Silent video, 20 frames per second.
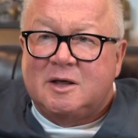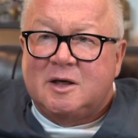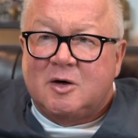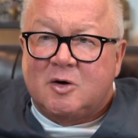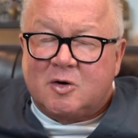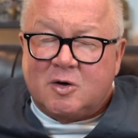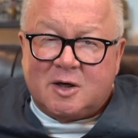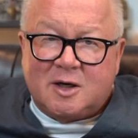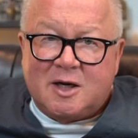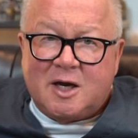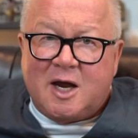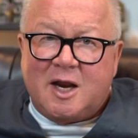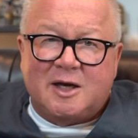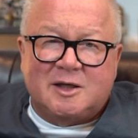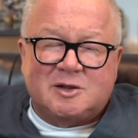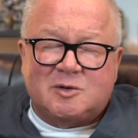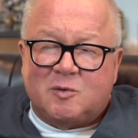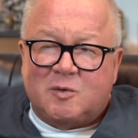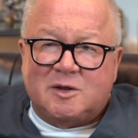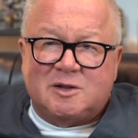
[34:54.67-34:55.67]
Early on,
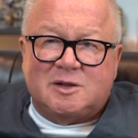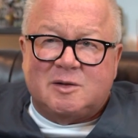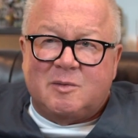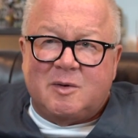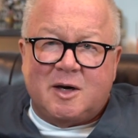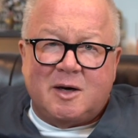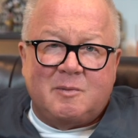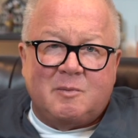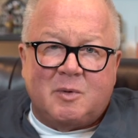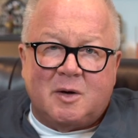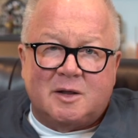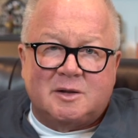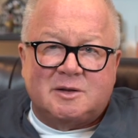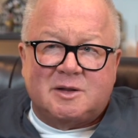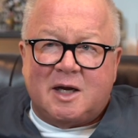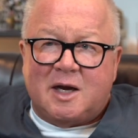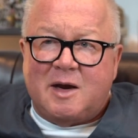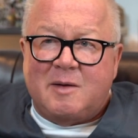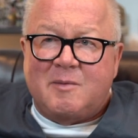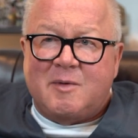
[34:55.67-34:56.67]
it's a waste of money, blood,
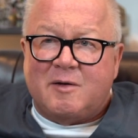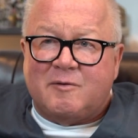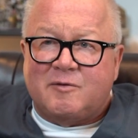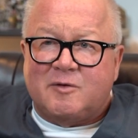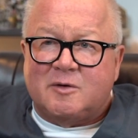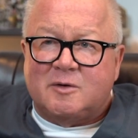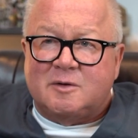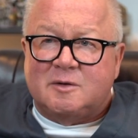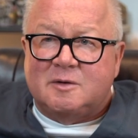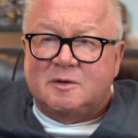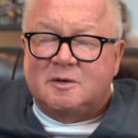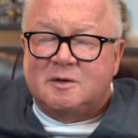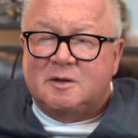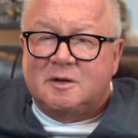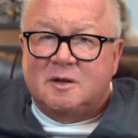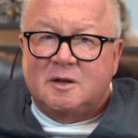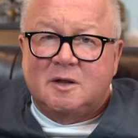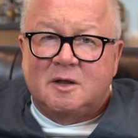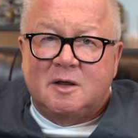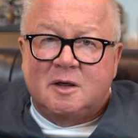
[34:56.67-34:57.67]
time, effort
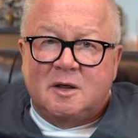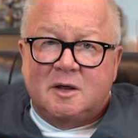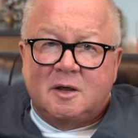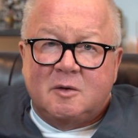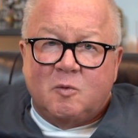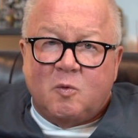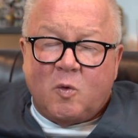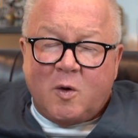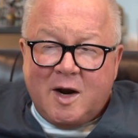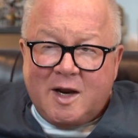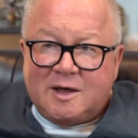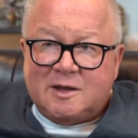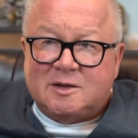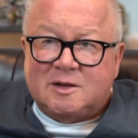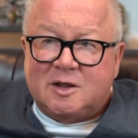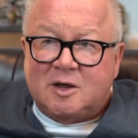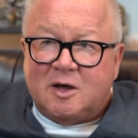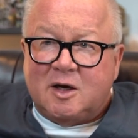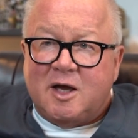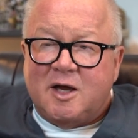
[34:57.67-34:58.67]
wait
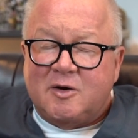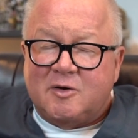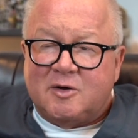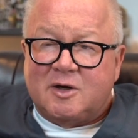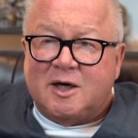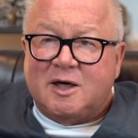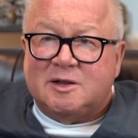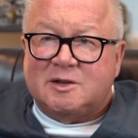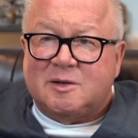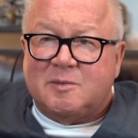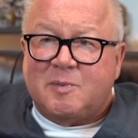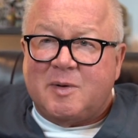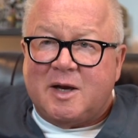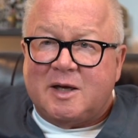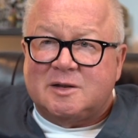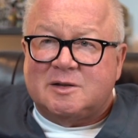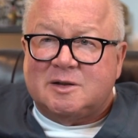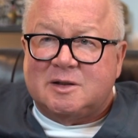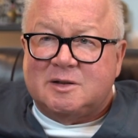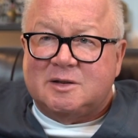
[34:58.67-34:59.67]
until 100 days have
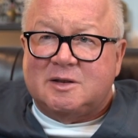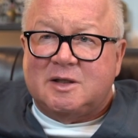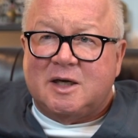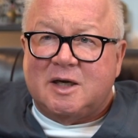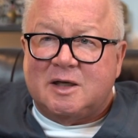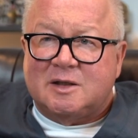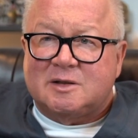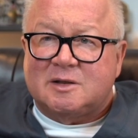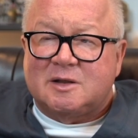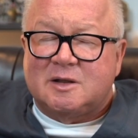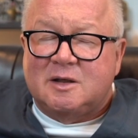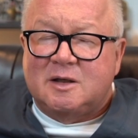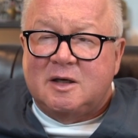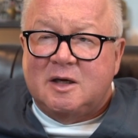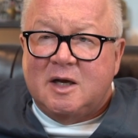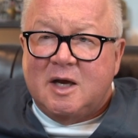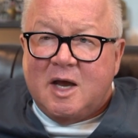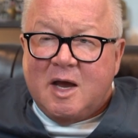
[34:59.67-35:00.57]
passed and test. Mm-hmm.